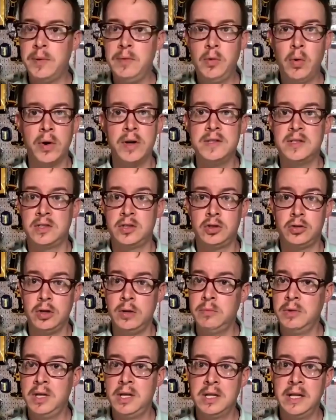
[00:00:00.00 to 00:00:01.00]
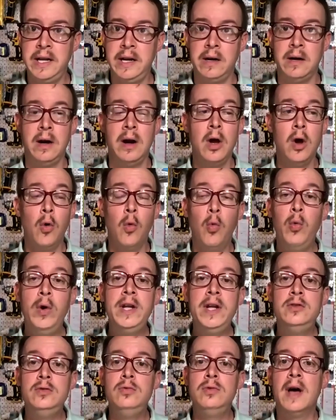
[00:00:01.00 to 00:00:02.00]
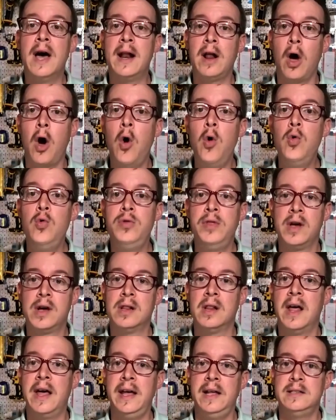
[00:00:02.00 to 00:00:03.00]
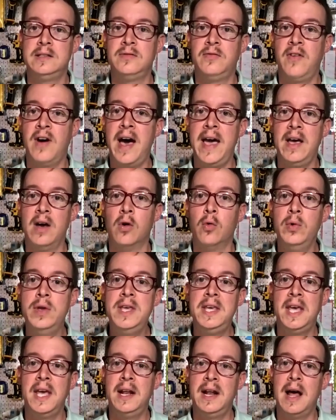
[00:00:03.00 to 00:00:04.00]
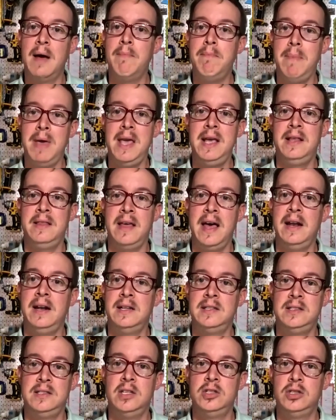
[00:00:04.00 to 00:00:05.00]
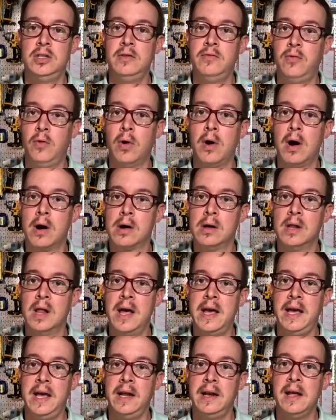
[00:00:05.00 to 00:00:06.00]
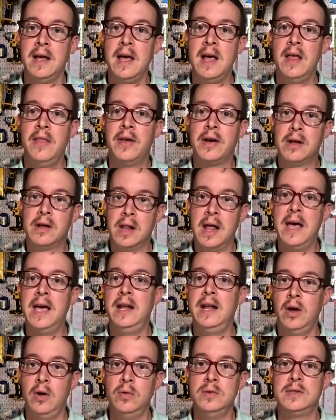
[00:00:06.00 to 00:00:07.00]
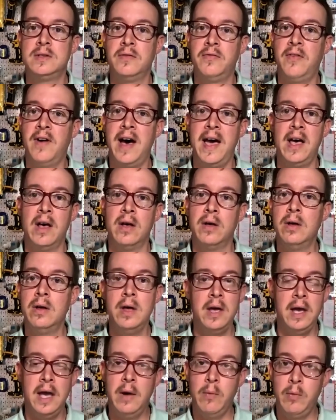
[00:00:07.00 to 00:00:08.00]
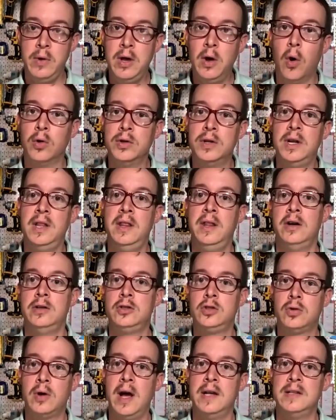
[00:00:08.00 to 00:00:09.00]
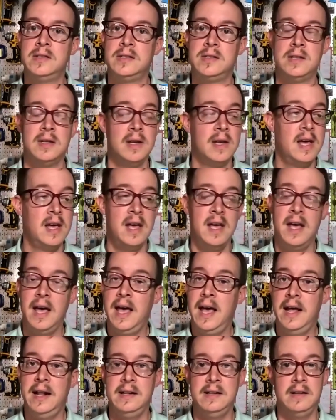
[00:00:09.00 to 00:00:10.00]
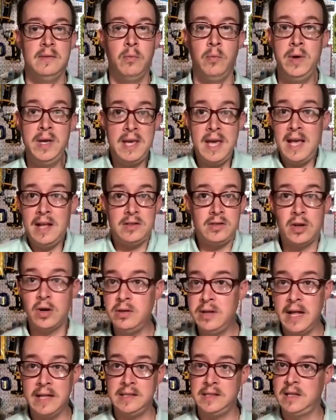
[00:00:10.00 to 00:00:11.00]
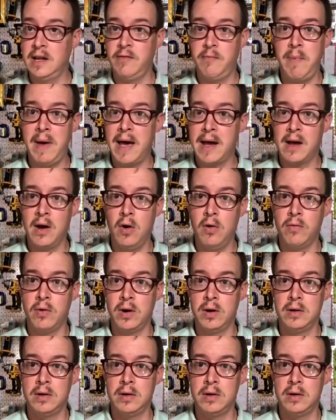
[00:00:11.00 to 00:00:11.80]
Court is extremely clear. We do not own the client's file. We cannot make that decision for our client. The client owns the file, and we hold it in their trust. We can't turn that stuff back over.